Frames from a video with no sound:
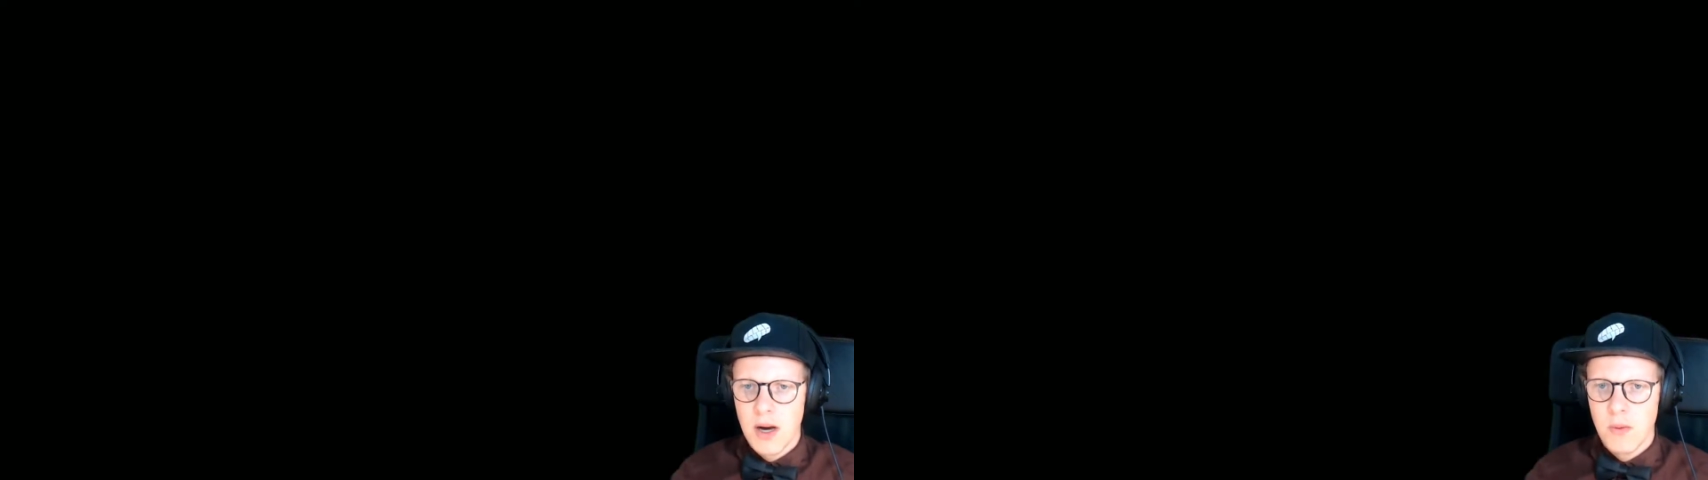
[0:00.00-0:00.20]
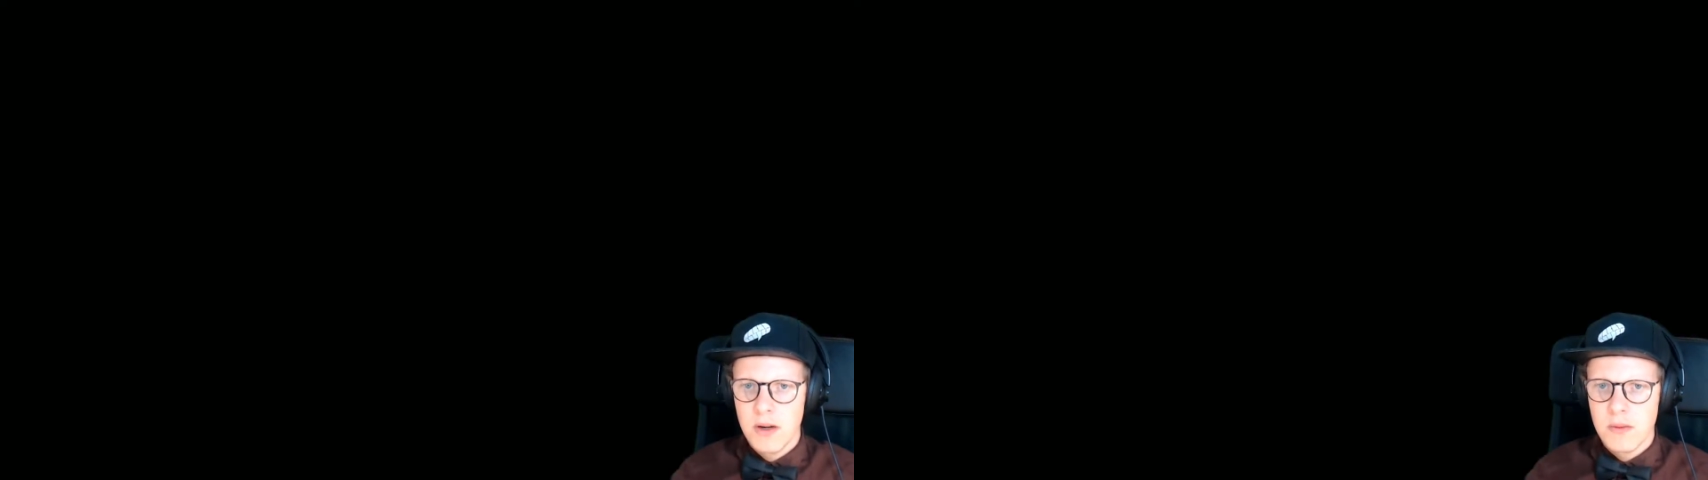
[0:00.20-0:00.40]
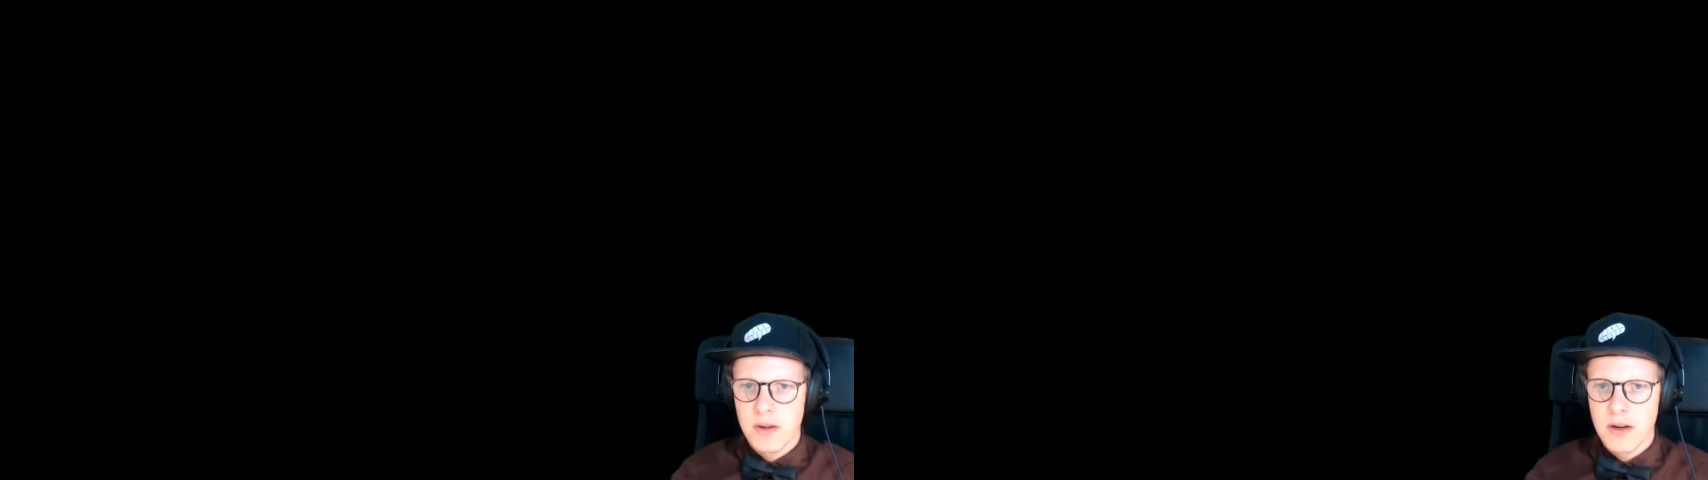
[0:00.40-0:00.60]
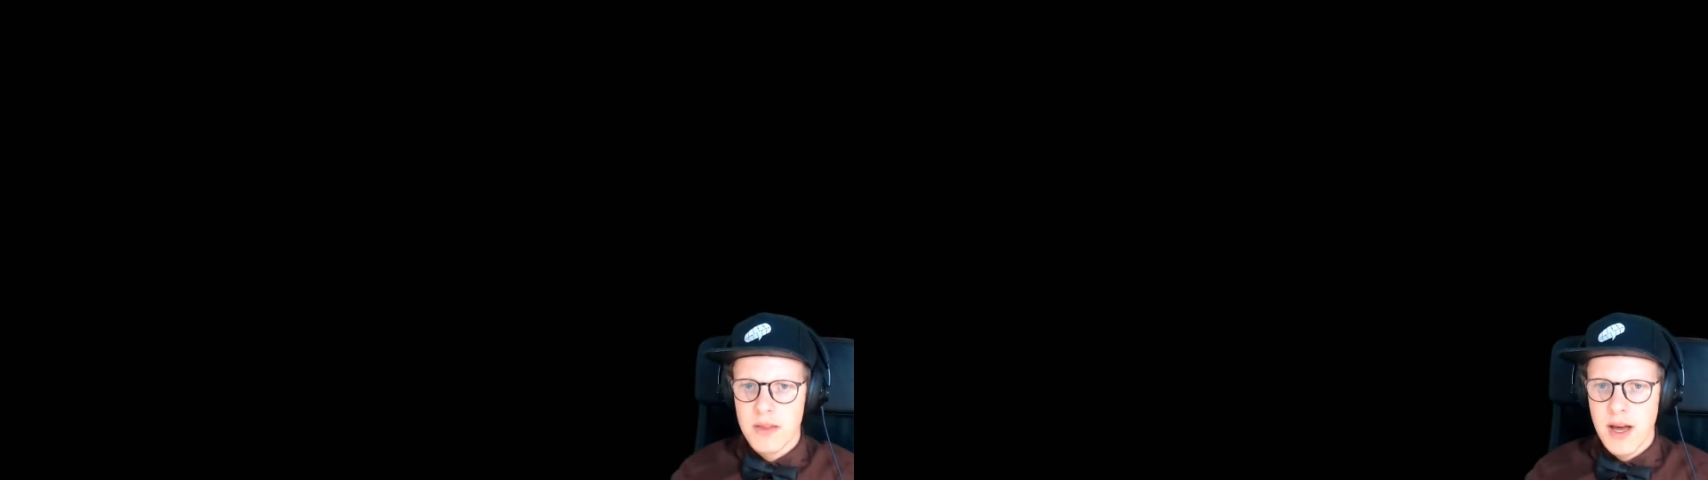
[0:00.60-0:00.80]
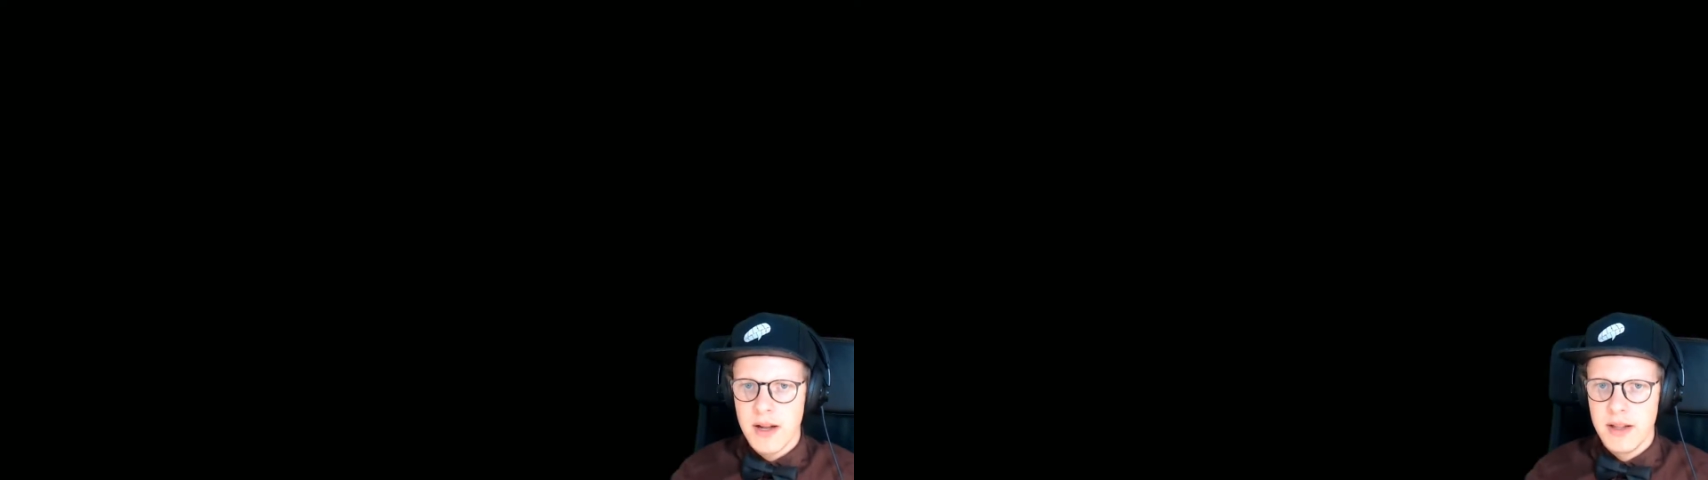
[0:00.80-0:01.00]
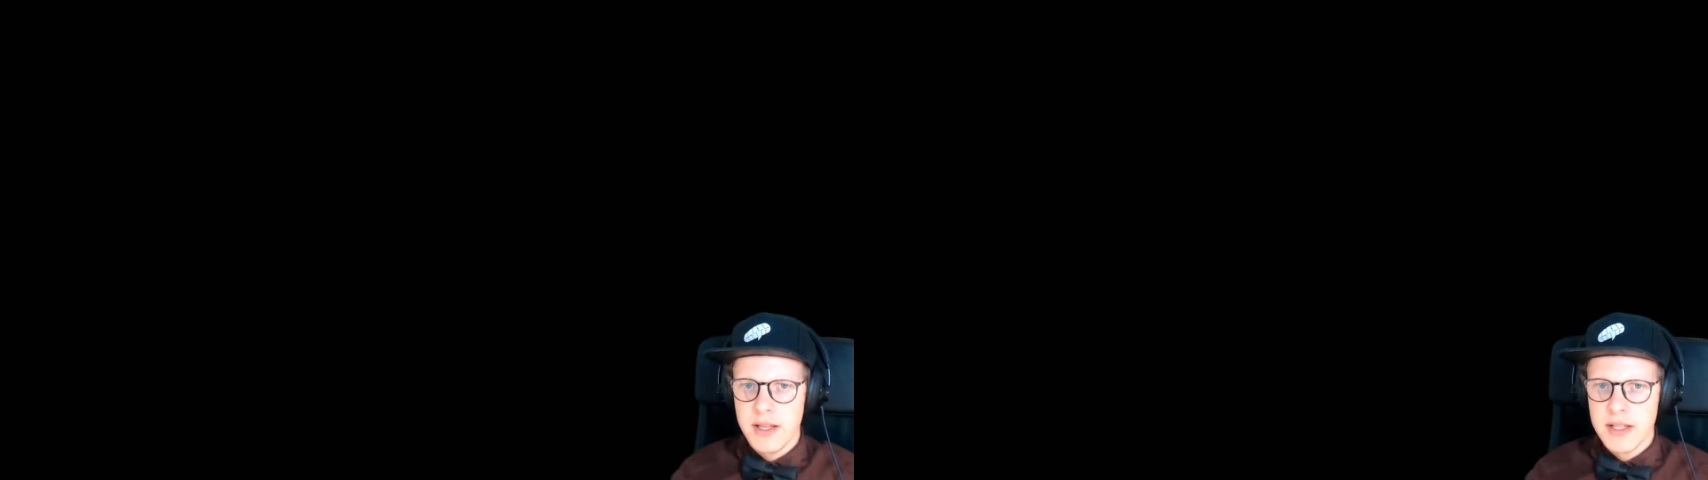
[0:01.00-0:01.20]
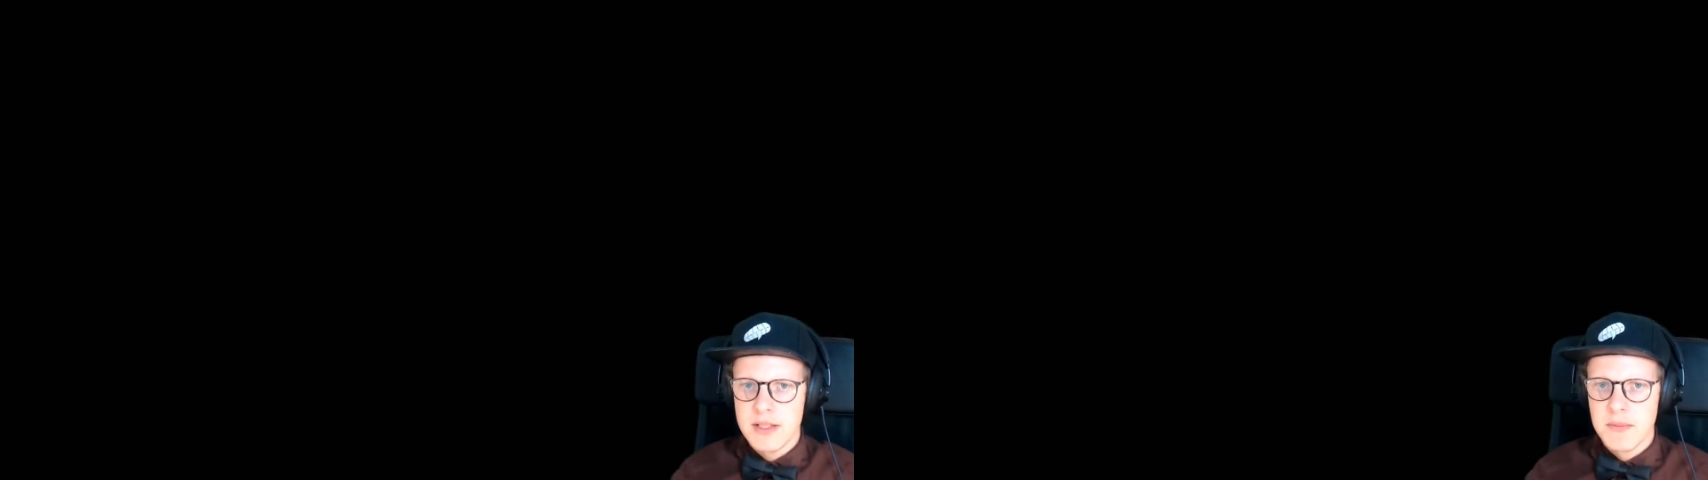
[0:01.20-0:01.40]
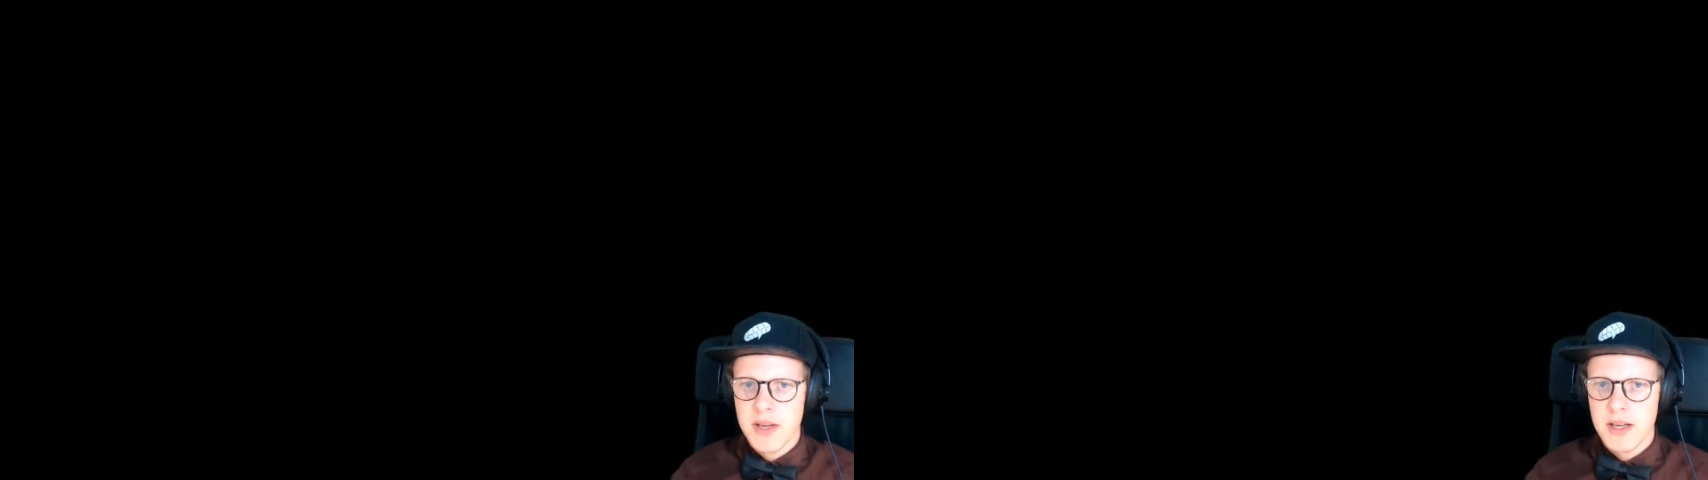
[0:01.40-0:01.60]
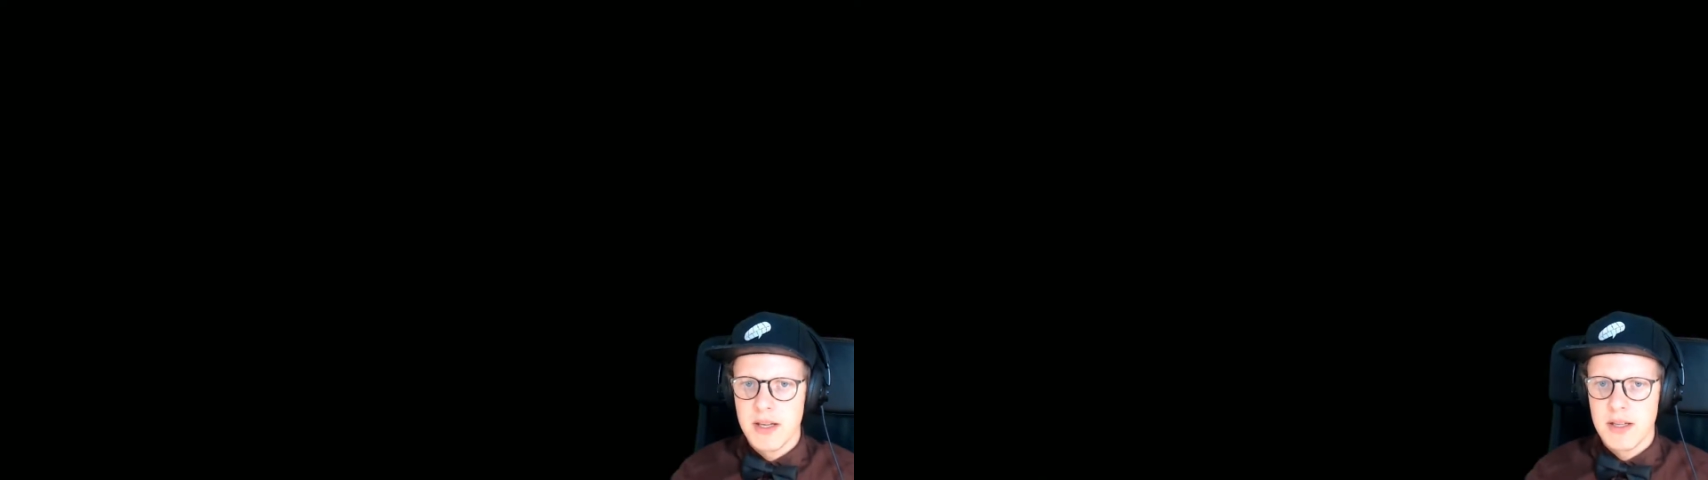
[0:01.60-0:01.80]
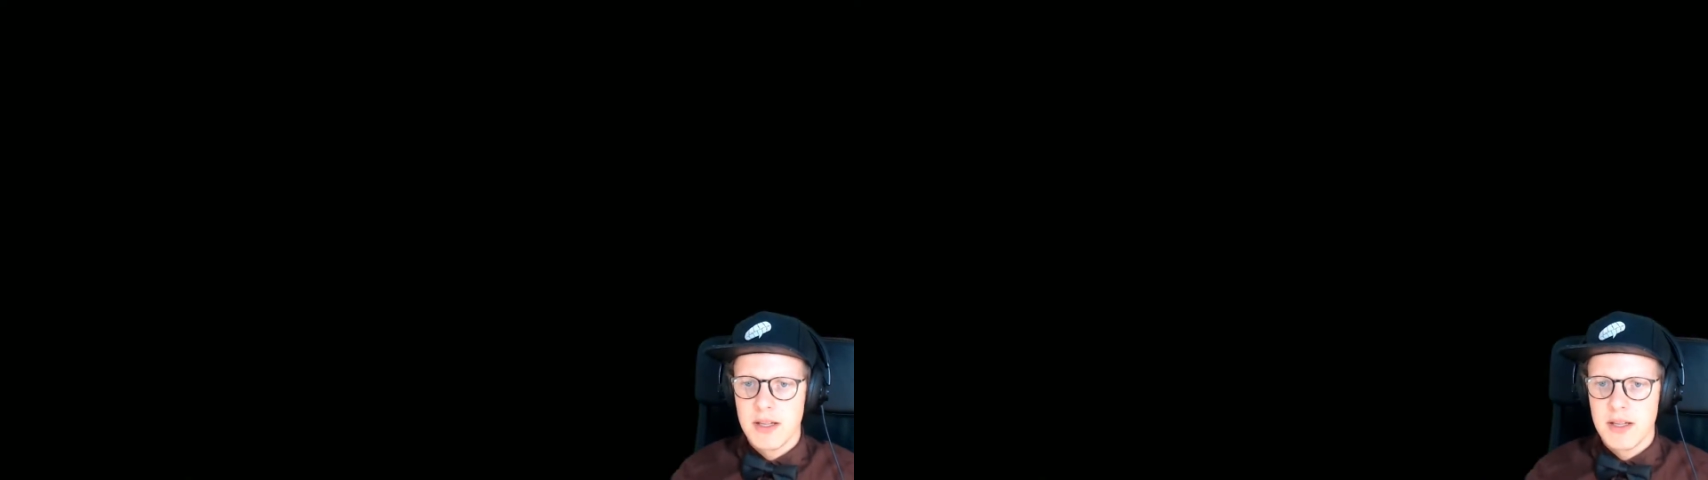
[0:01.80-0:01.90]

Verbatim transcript: I wonder where that leads me.